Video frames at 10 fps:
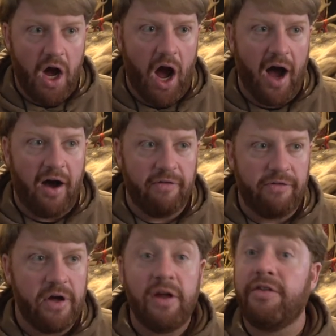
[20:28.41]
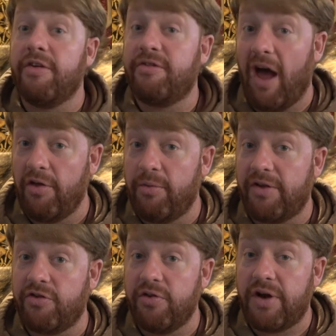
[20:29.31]
of the
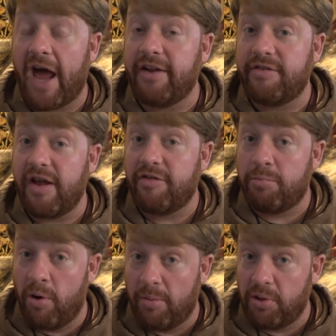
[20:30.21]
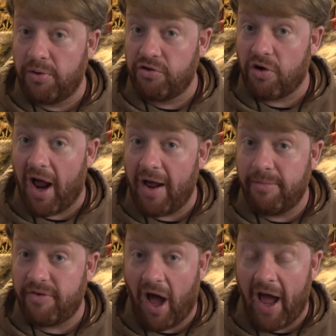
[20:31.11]
southwestern United States Puebloan tribes